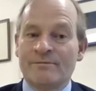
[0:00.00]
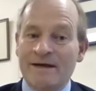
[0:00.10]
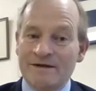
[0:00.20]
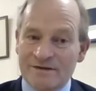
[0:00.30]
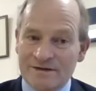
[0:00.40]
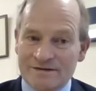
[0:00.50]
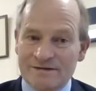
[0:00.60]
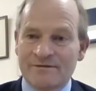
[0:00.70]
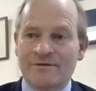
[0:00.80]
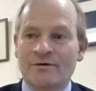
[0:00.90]
maintenance.
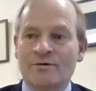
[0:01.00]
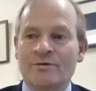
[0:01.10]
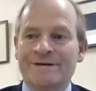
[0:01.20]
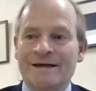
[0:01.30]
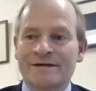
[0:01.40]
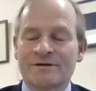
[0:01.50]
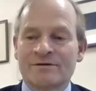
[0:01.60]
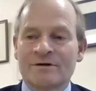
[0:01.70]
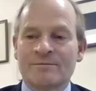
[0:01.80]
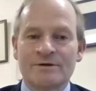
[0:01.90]
So that
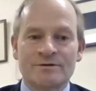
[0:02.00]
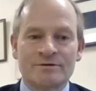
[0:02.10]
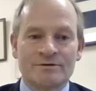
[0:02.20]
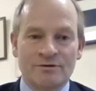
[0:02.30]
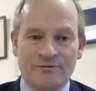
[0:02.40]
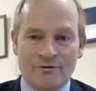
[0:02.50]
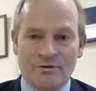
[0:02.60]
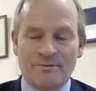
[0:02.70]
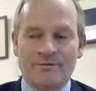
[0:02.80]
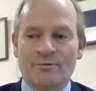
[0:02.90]
can come in 2
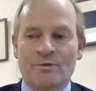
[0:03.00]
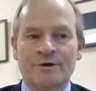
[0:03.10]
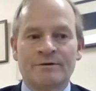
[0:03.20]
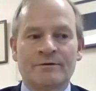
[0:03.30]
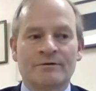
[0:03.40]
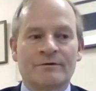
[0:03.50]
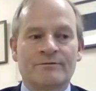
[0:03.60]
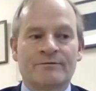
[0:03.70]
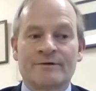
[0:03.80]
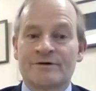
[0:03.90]
forms. One,
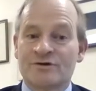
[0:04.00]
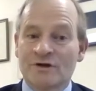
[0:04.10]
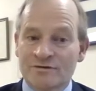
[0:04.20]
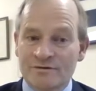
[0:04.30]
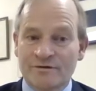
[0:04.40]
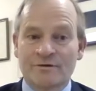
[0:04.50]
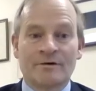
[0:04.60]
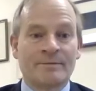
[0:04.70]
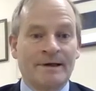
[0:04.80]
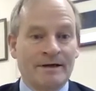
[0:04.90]
for the children, so
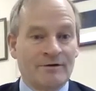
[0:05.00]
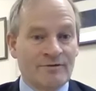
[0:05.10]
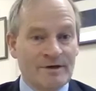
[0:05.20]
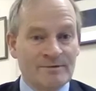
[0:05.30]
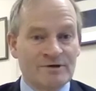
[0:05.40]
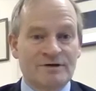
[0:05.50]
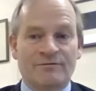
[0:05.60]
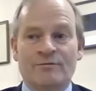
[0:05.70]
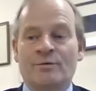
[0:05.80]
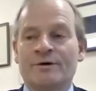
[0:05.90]
there'll be an agreement
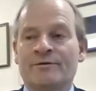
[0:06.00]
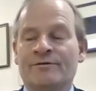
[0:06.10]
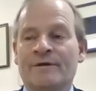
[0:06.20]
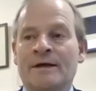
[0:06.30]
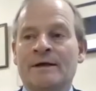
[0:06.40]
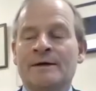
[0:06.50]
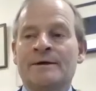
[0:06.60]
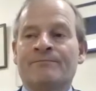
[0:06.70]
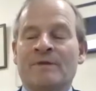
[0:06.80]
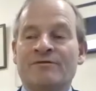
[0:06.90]

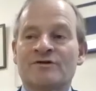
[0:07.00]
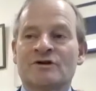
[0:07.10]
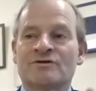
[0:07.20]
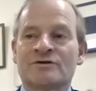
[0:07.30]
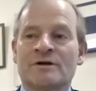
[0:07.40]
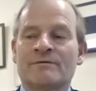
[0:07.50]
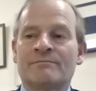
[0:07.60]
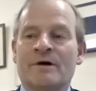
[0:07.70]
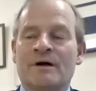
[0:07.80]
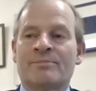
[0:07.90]
if the children
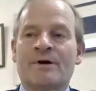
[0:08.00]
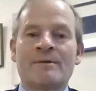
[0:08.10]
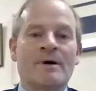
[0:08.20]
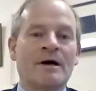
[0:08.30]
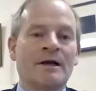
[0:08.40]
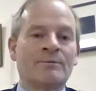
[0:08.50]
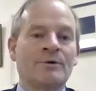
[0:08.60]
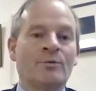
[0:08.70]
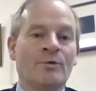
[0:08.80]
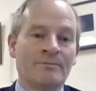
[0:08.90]
are primarily
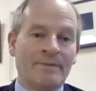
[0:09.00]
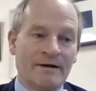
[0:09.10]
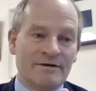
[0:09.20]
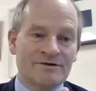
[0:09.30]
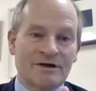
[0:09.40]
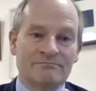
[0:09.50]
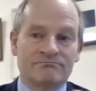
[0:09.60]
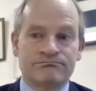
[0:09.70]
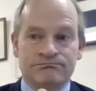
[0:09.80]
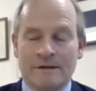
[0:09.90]
with one parent, and
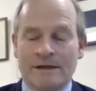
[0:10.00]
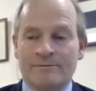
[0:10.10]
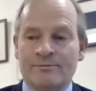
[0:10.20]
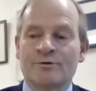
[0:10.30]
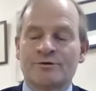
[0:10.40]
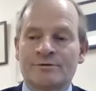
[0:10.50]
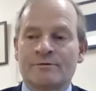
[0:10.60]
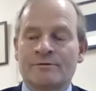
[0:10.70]
that would